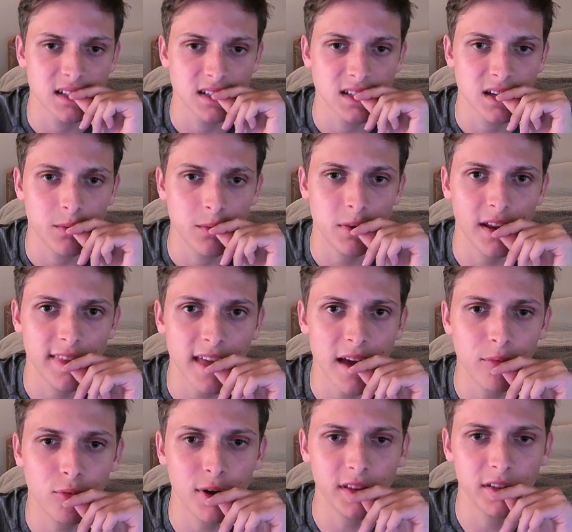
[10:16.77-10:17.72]
But at that
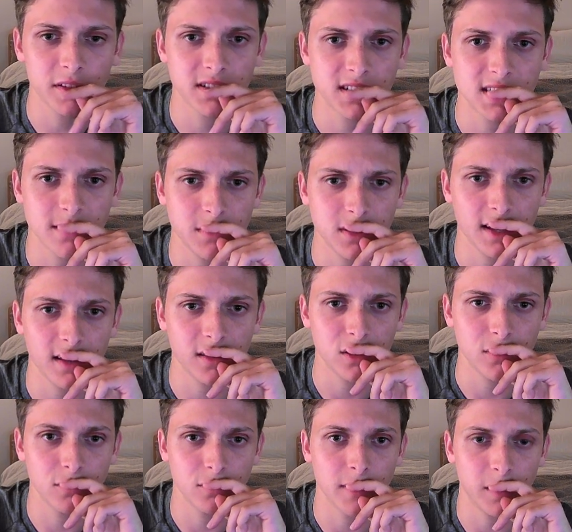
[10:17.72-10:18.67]
point, there seemed like
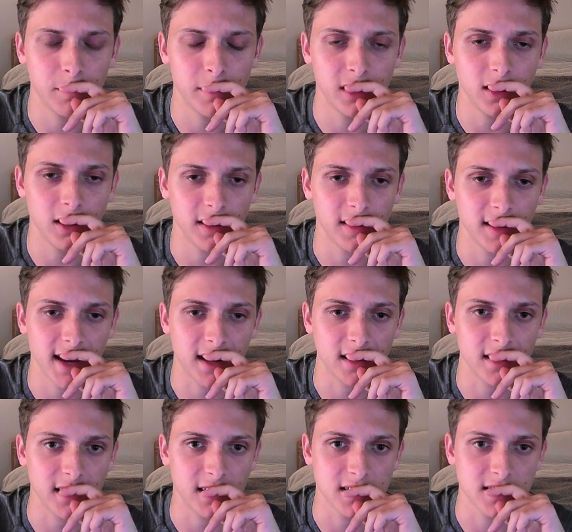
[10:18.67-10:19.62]
there might be a lot of
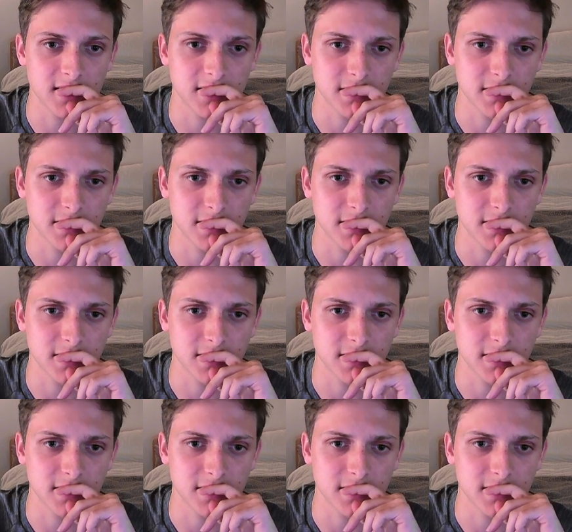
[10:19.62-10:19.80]
tactics.